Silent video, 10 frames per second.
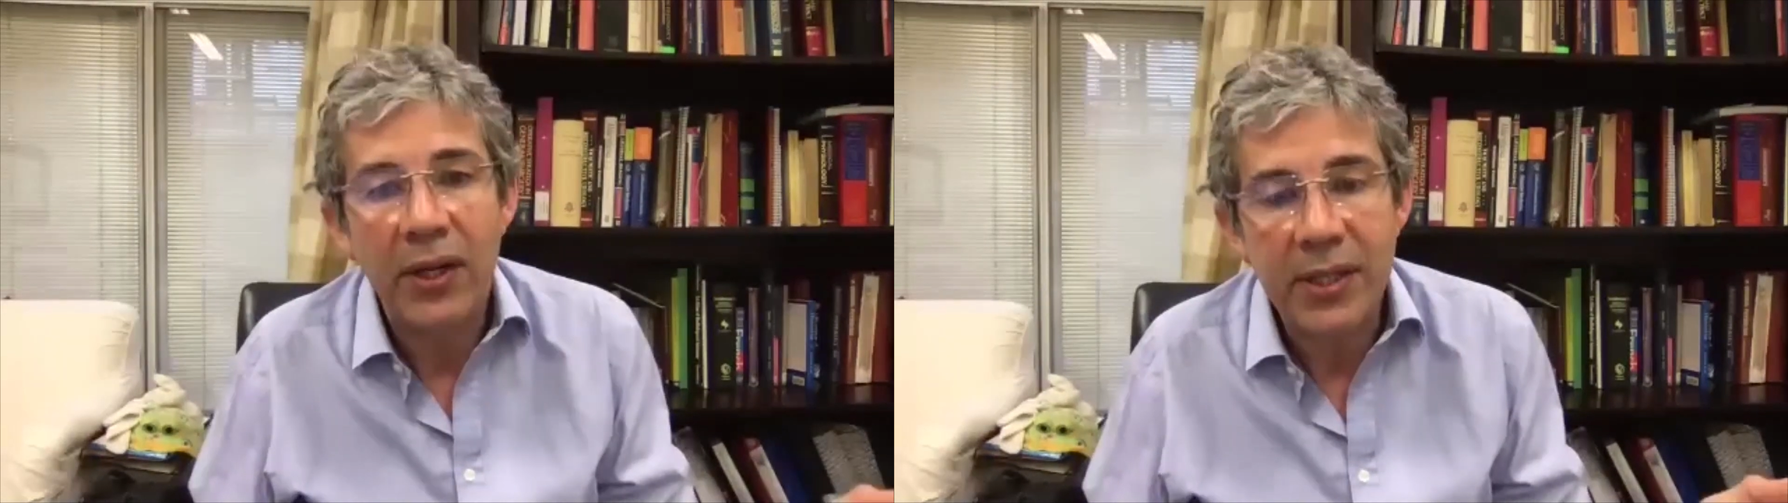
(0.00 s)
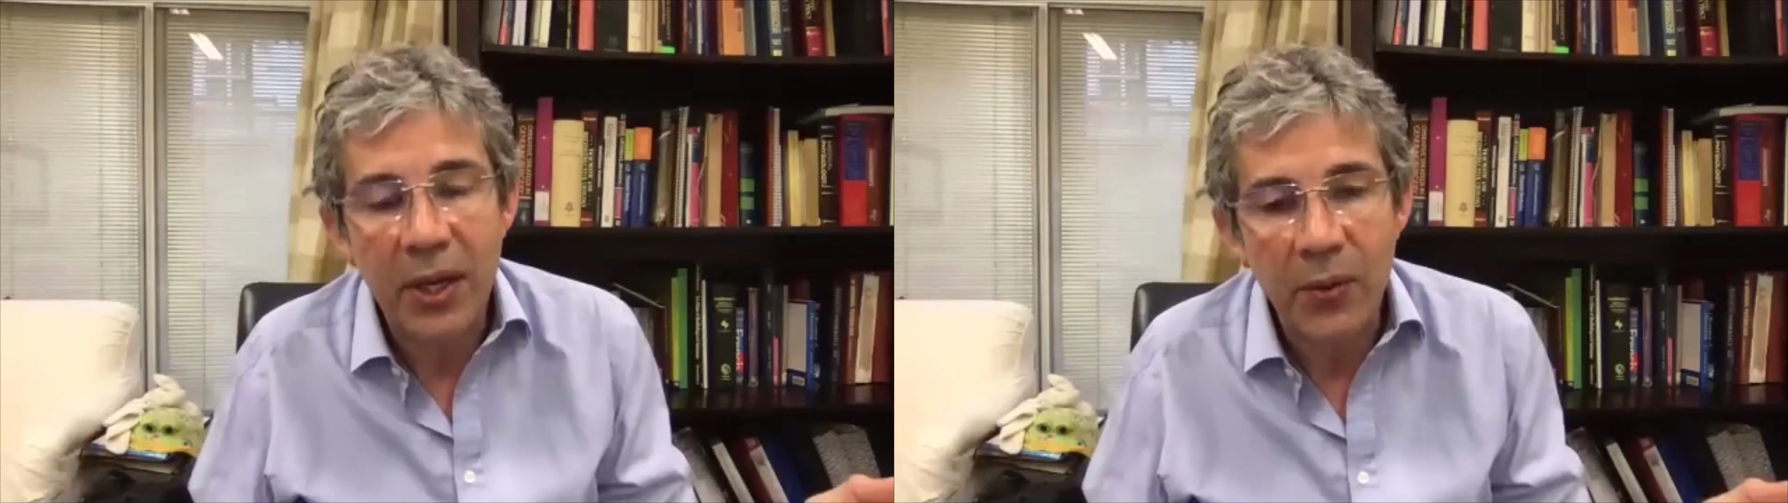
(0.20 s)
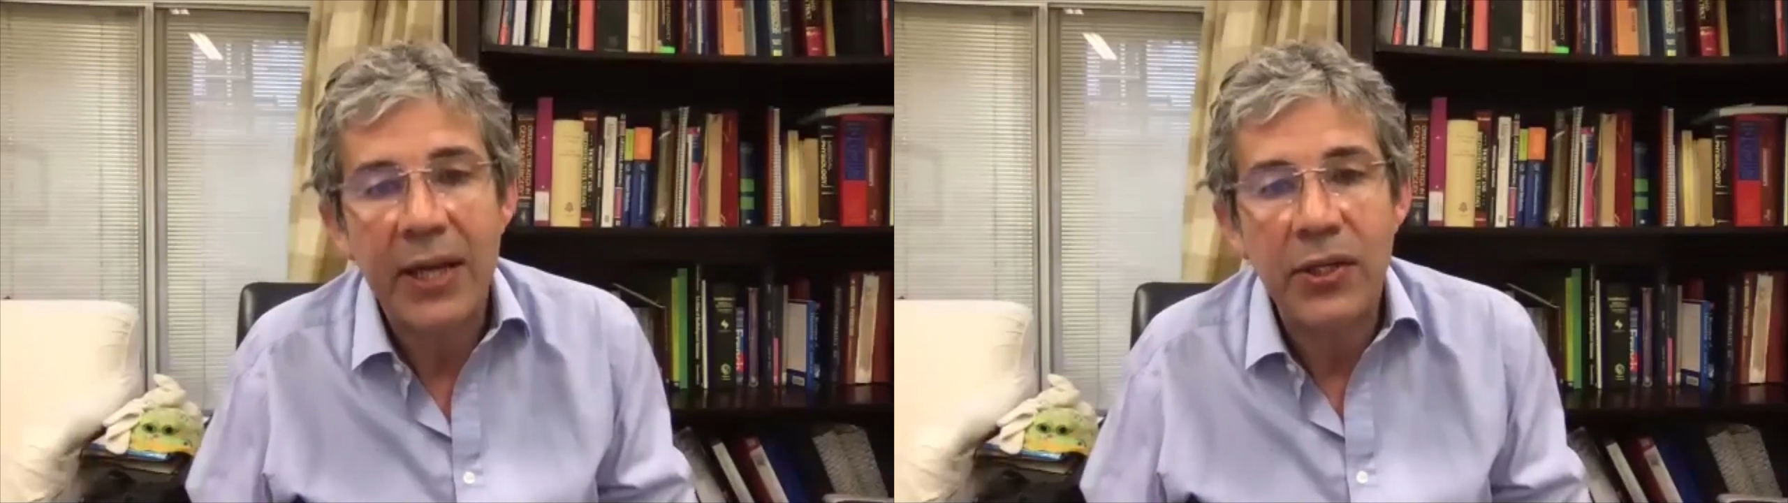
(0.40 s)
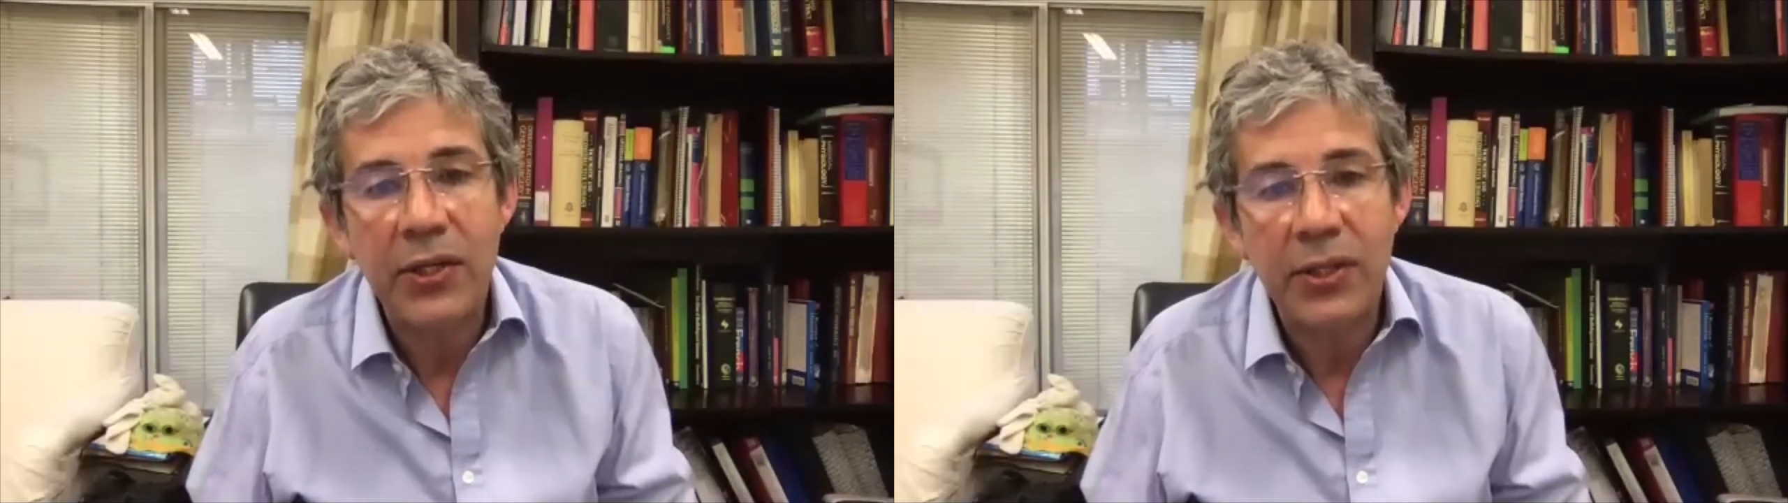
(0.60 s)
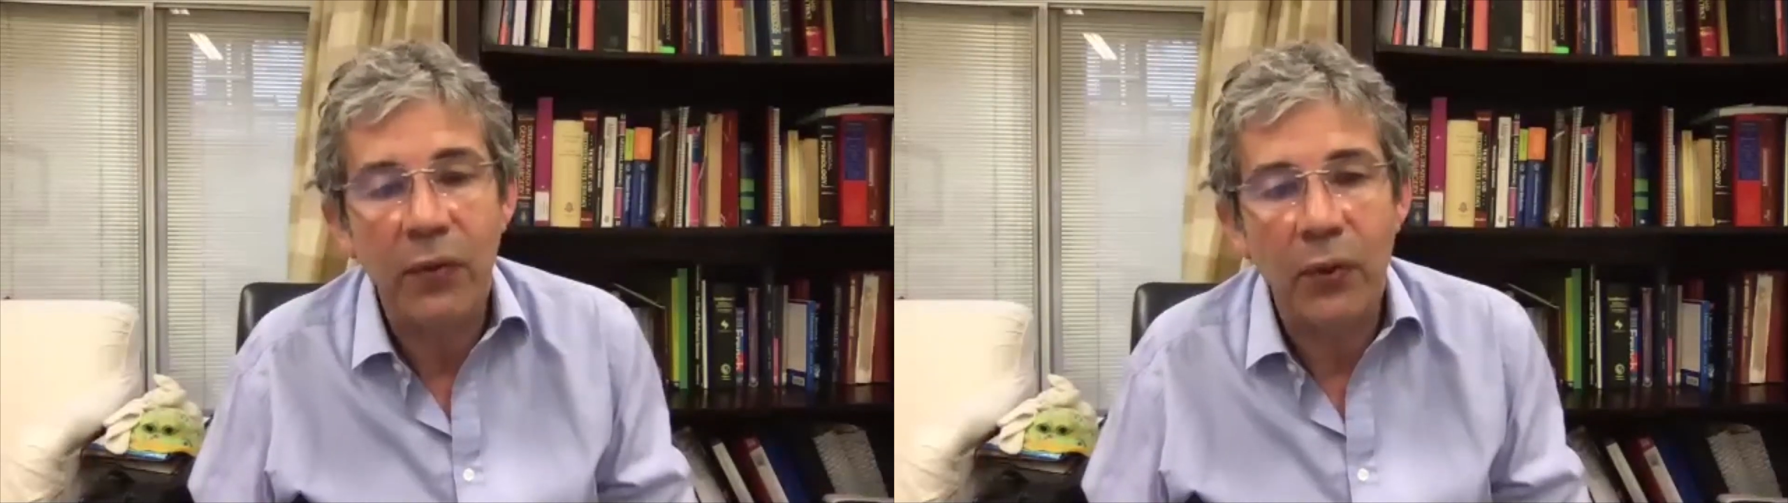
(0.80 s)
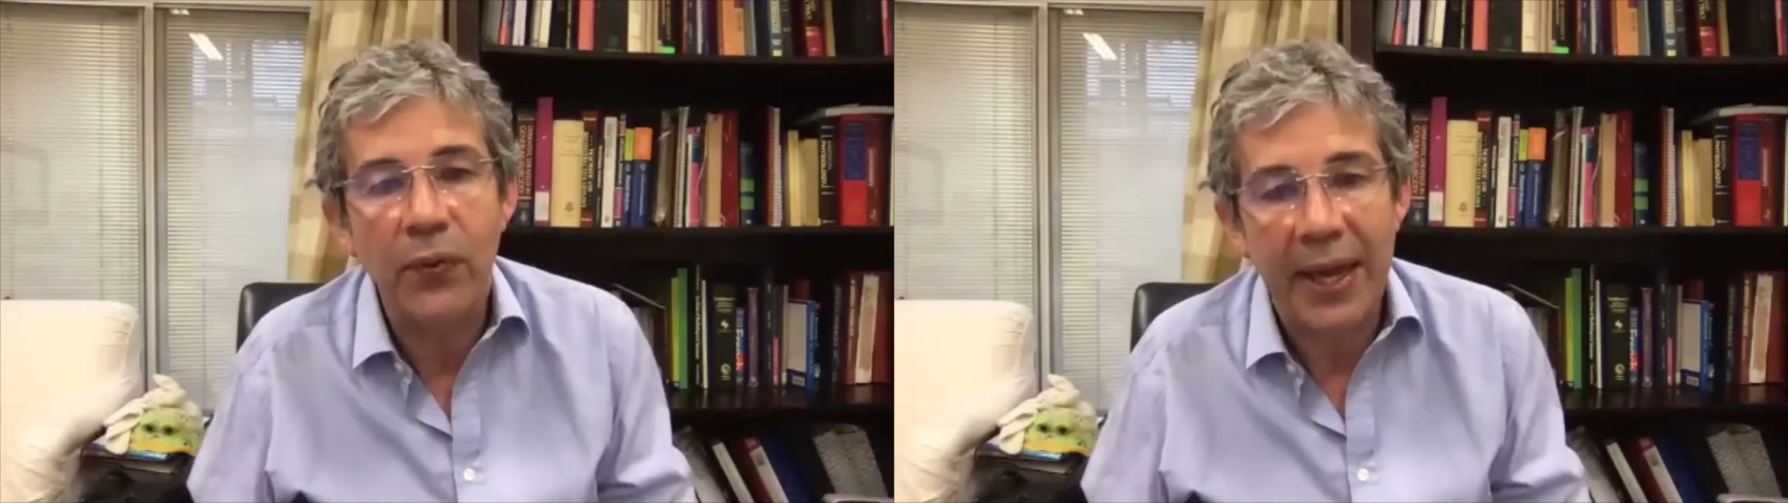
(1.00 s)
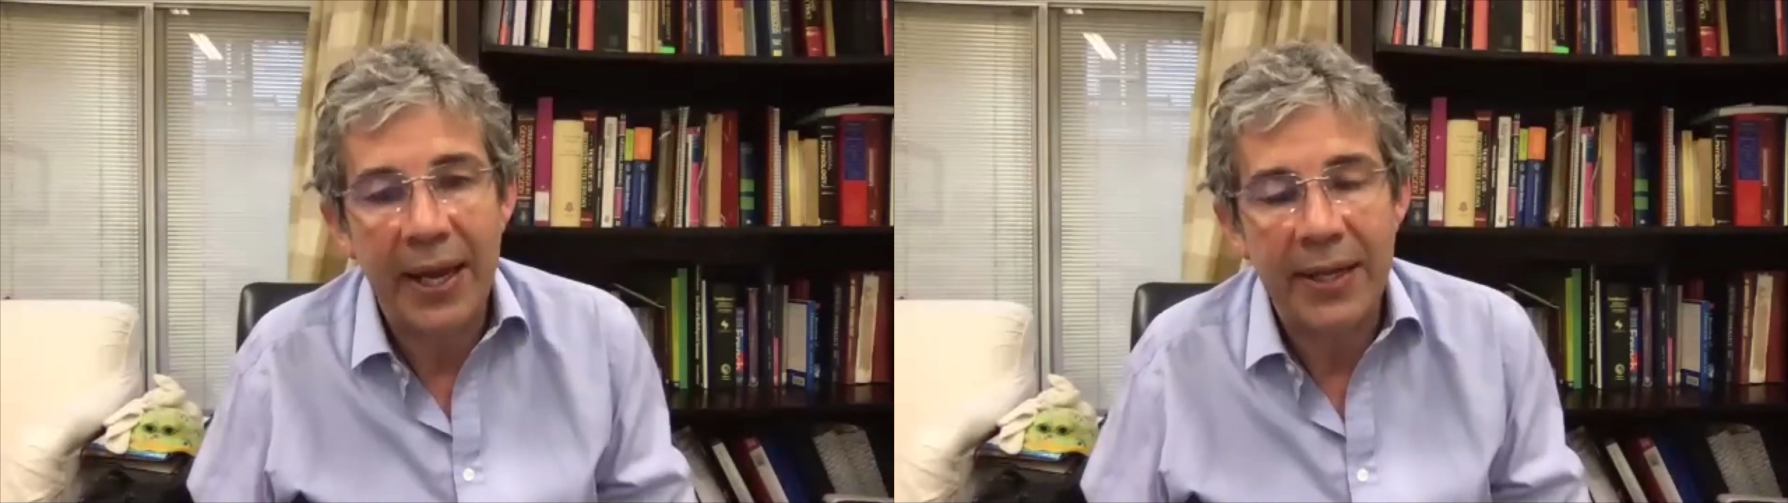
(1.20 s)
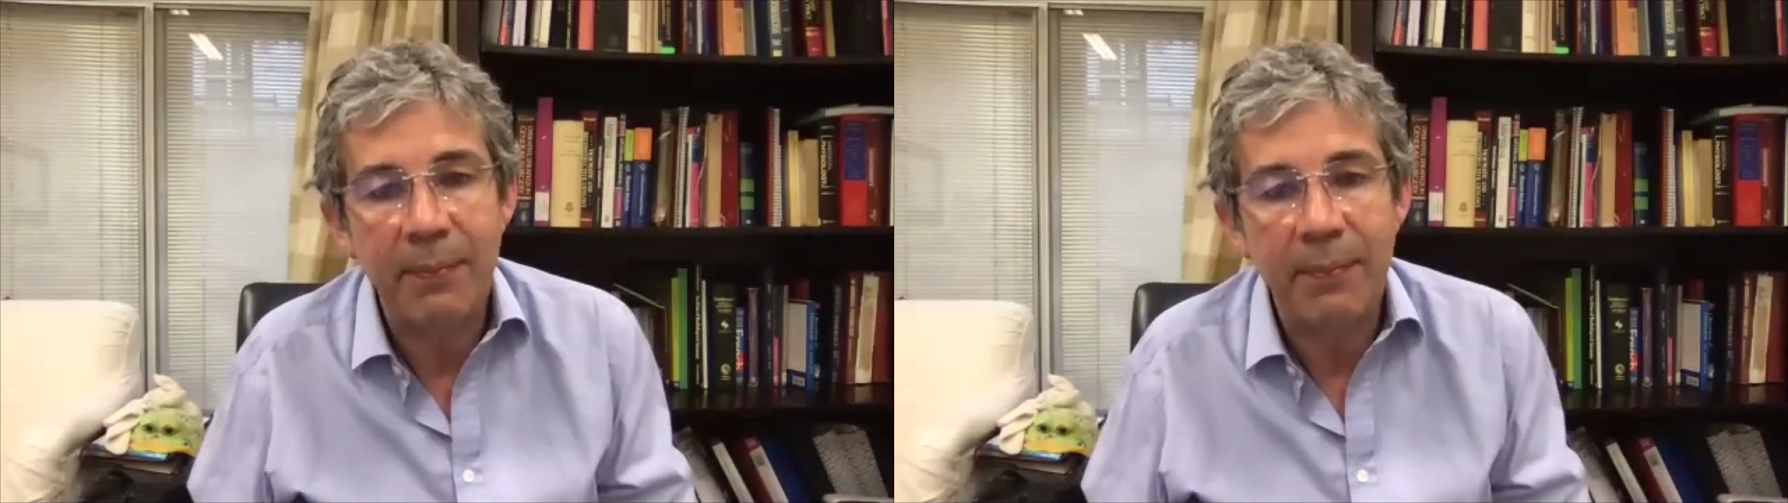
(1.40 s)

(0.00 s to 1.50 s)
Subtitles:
a donation for that